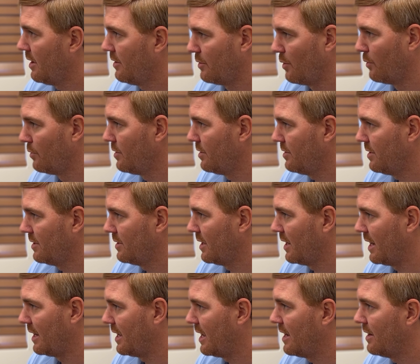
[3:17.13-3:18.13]
The only thing
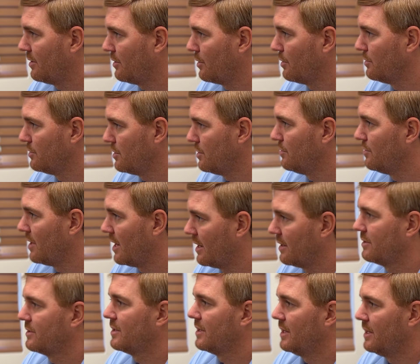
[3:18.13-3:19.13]
that I can go to
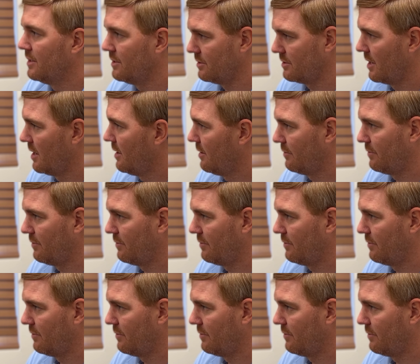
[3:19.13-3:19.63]
next is